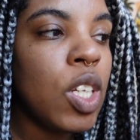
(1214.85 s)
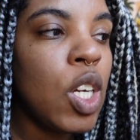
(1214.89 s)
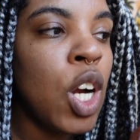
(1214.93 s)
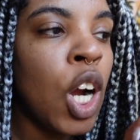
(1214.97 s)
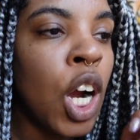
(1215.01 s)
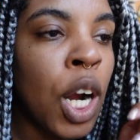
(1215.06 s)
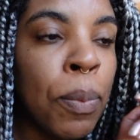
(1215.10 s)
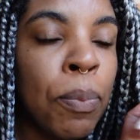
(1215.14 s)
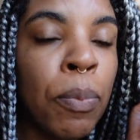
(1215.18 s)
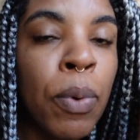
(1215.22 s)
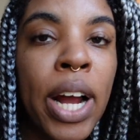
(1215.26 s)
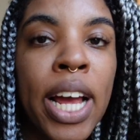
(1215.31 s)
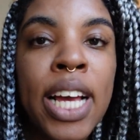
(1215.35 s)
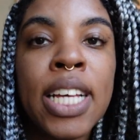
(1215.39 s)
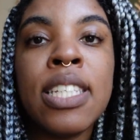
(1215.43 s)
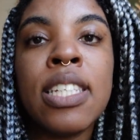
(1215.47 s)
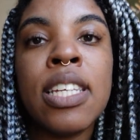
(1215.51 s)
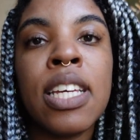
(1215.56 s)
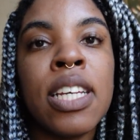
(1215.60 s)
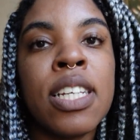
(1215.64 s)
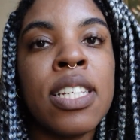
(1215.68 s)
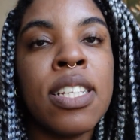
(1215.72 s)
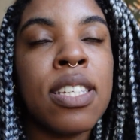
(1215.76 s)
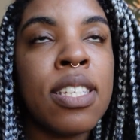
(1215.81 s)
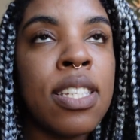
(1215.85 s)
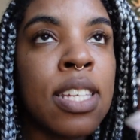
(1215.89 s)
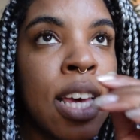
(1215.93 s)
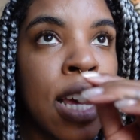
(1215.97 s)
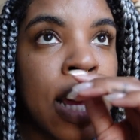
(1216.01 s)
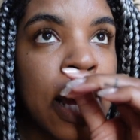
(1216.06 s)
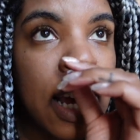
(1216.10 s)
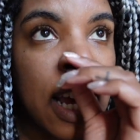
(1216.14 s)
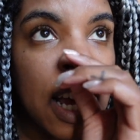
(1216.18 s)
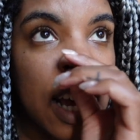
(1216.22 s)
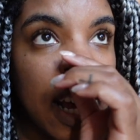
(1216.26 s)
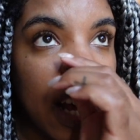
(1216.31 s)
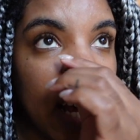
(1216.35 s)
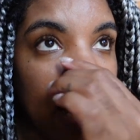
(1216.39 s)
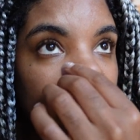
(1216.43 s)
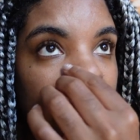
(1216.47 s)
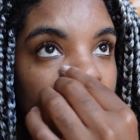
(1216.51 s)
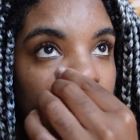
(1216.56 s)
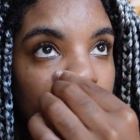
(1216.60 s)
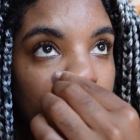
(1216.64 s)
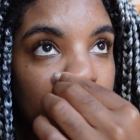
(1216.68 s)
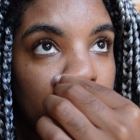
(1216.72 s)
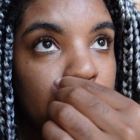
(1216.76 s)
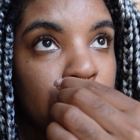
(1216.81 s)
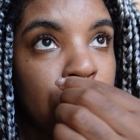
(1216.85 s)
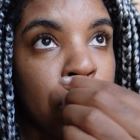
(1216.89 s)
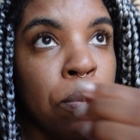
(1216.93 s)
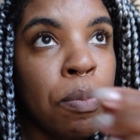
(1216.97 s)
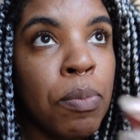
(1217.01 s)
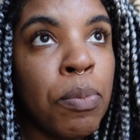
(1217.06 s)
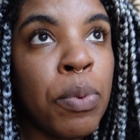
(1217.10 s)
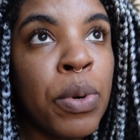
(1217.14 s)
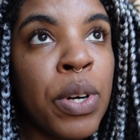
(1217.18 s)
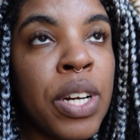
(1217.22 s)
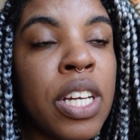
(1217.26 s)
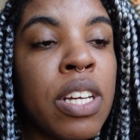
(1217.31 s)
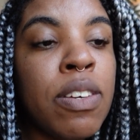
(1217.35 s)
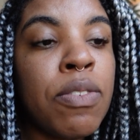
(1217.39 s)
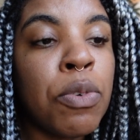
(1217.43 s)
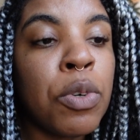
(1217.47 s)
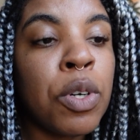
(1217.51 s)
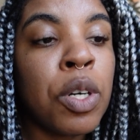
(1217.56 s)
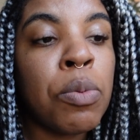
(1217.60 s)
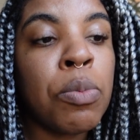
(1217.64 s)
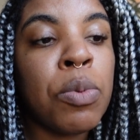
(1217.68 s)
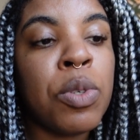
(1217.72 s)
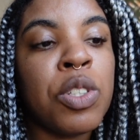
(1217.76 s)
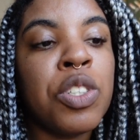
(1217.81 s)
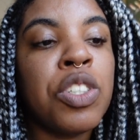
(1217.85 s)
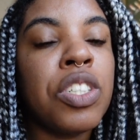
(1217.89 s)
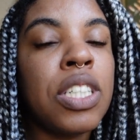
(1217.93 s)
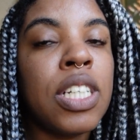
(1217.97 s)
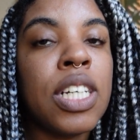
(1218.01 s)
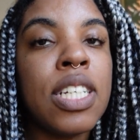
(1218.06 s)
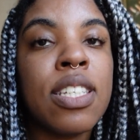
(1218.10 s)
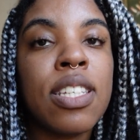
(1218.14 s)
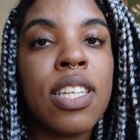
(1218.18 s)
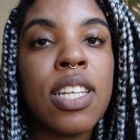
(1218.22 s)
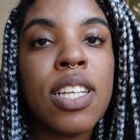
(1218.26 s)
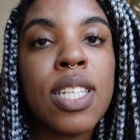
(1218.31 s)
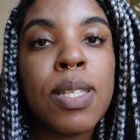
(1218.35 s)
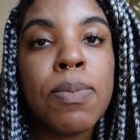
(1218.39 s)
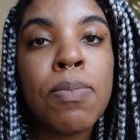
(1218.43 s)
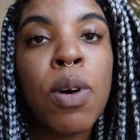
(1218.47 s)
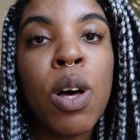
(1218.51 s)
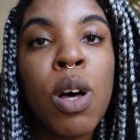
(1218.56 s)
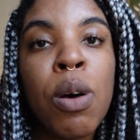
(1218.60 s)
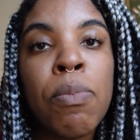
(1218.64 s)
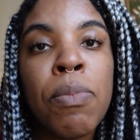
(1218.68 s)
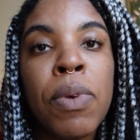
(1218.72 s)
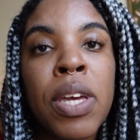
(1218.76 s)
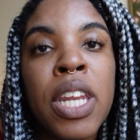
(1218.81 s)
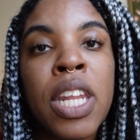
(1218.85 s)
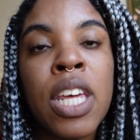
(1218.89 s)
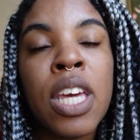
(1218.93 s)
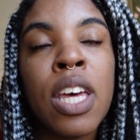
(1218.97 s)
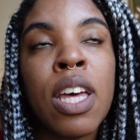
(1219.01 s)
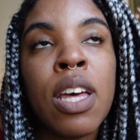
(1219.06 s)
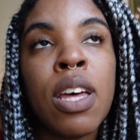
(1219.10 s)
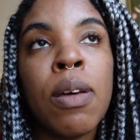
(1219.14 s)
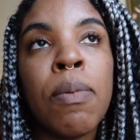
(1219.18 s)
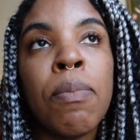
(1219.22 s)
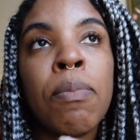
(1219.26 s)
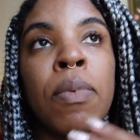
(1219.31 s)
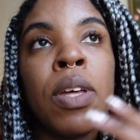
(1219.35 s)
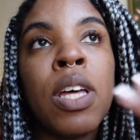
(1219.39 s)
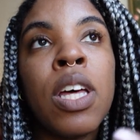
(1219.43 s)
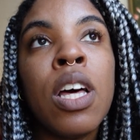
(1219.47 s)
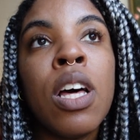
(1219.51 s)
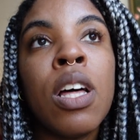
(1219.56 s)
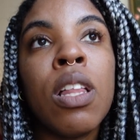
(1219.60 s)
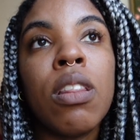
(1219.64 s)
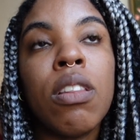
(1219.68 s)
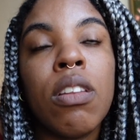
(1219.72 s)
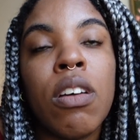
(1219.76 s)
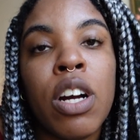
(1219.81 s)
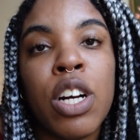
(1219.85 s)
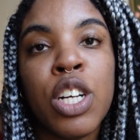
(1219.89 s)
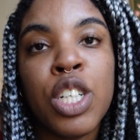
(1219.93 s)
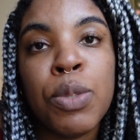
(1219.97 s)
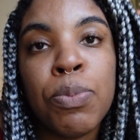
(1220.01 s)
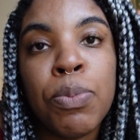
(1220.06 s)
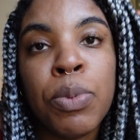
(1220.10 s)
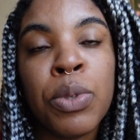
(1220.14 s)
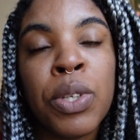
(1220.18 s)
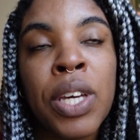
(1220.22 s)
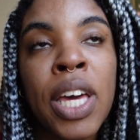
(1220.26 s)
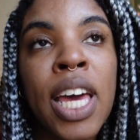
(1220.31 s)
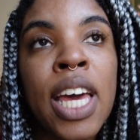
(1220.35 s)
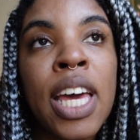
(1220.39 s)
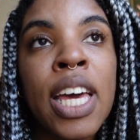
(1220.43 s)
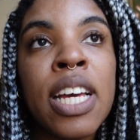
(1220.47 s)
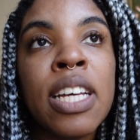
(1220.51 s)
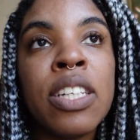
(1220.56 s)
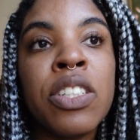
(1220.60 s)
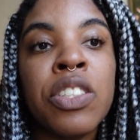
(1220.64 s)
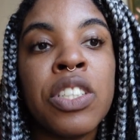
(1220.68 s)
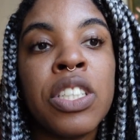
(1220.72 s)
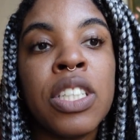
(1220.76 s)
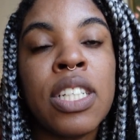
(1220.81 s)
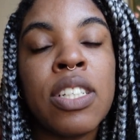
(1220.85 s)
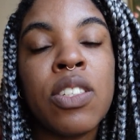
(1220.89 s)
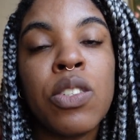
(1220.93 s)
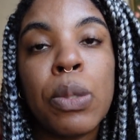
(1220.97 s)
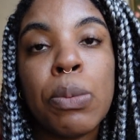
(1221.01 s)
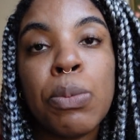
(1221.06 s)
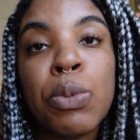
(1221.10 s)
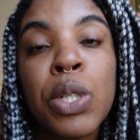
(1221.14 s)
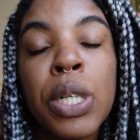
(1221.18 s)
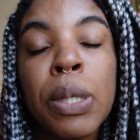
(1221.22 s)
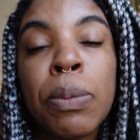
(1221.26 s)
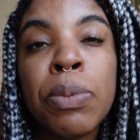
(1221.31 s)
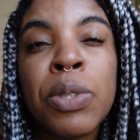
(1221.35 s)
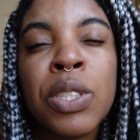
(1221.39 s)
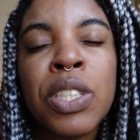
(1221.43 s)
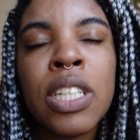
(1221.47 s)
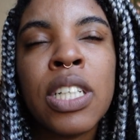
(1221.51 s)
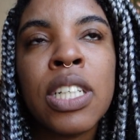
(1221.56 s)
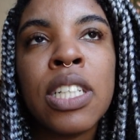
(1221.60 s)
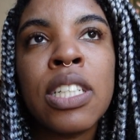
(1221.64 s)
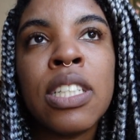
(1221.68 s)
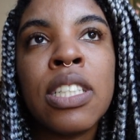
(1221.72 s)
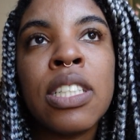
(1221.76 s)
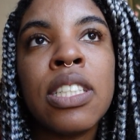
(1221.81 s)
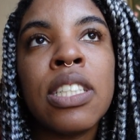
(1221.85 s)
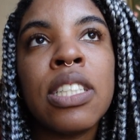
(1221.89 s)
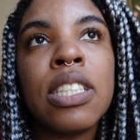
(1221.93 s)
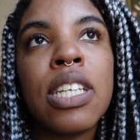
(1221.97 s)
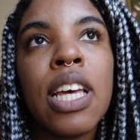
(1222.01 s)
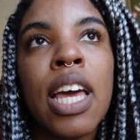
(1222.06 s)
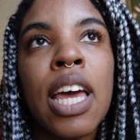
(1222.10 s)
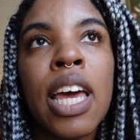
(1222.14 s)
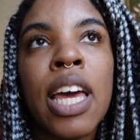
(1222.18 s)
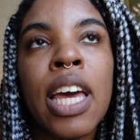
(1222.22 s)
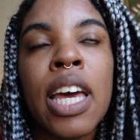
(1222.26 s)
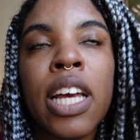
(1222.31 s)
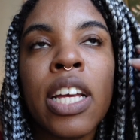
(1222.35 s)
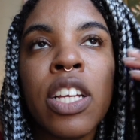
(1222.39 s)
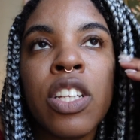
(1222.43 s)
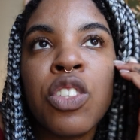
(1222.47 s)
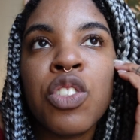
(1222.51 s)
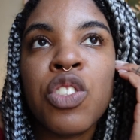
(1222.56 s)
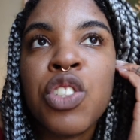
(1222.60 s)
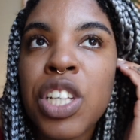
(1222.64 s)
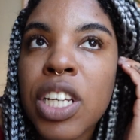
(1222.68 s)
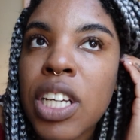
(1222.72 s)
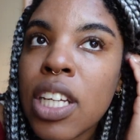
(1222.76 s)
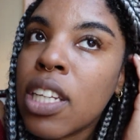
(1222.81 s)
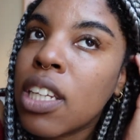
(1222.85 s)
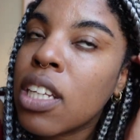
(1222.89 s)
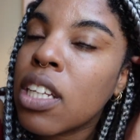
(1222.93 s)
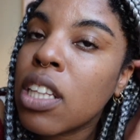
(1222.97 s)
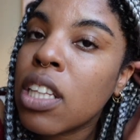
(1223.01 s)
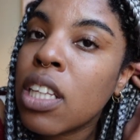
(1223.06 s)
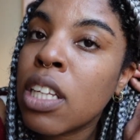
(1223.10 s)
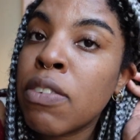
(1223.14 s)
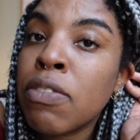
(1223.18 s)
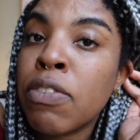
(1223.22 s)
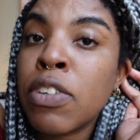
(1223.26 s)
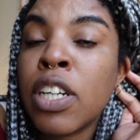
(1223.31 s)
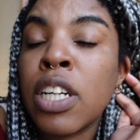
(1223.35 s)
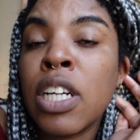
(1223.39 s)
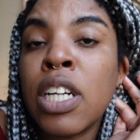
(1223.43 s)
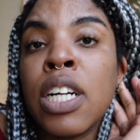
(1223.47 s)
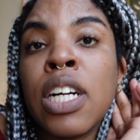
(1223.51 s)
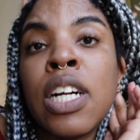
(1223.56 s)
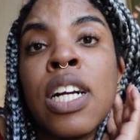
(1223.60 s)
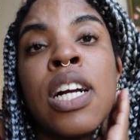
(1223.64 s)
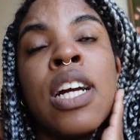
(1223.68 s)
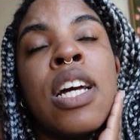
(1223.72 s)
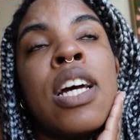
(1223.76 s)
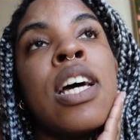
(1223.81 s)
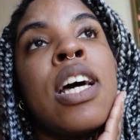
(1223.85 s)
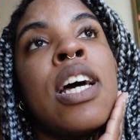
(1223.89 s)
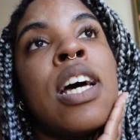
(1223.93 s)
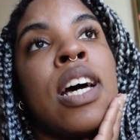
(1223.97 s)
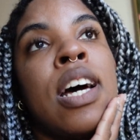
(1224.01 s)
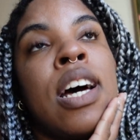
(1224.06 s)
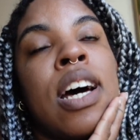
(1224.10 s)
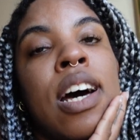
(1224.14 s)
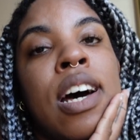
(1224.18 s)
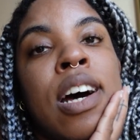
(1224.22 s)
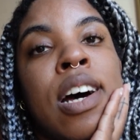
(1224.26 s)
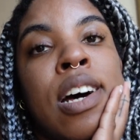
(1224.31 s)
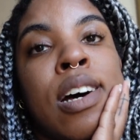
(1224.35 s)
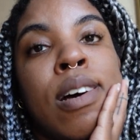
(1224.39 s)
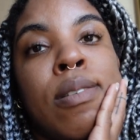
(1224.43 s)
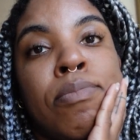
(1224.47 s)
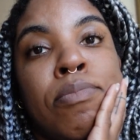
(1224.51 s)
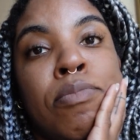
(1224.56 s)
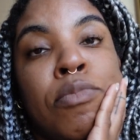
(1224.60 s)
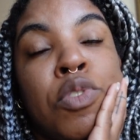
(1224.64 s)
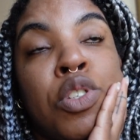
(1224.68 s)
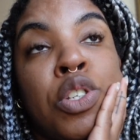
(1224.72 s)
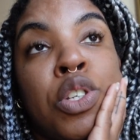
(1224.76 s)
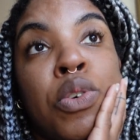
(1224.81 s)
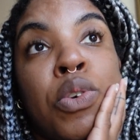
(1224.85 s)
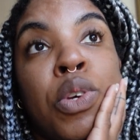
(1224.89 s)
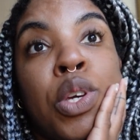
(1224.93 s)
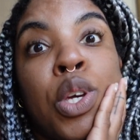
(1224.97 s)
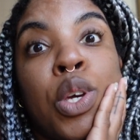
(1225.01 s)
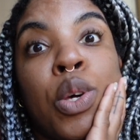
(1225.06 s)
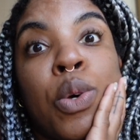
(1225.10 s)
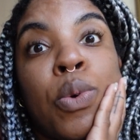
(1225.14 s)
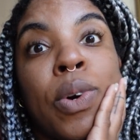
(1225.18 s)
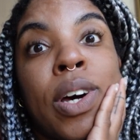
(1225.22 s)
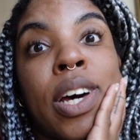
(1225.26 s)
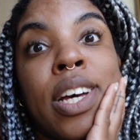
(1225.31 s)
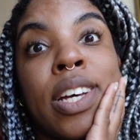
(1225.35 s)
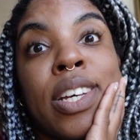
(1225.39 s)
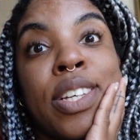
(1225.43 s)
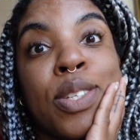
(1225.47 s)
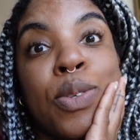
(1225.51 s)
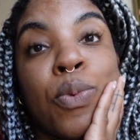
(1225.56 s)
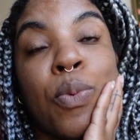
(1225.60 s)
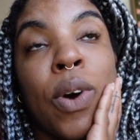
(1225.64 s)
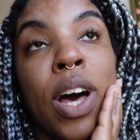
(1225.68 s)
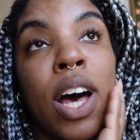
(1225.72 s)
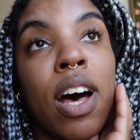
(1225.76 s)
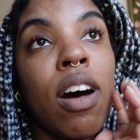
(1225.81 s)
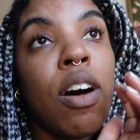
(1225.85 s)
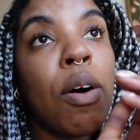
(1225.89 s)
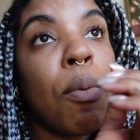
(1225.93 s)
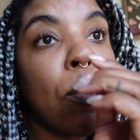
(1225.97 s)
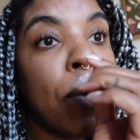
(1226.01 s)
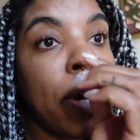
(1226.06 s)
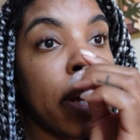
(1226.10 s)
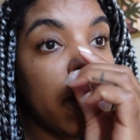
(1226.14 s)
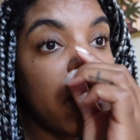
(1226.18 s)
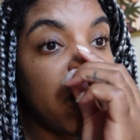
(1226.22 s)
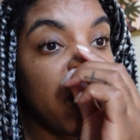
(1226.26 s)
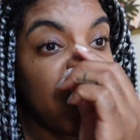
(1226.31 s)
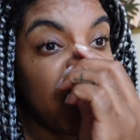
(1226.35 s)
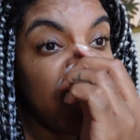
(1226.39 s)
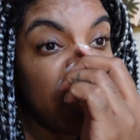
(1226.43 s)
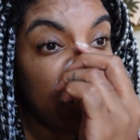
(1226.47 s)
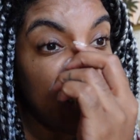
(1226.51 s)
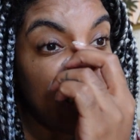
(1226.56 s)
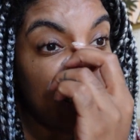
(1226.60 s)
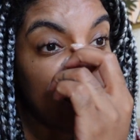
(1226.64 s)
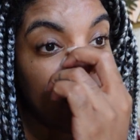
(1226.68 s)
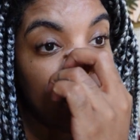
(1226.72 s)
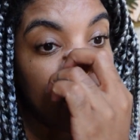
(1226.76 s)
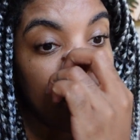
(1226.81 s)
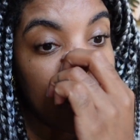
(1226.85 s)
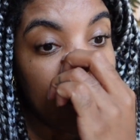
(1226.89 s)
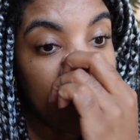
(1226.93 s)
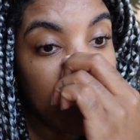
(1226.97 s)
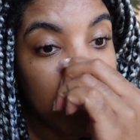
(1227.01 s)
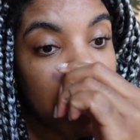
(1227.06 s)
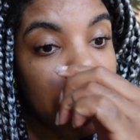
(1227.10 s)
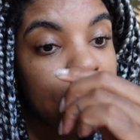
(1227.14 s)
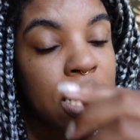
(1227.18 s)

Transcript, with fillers: her pricing is um, pretty affordable. She does like small, medium, large bouquets. She does subscriptions, and she can deliver um, to you as well. But she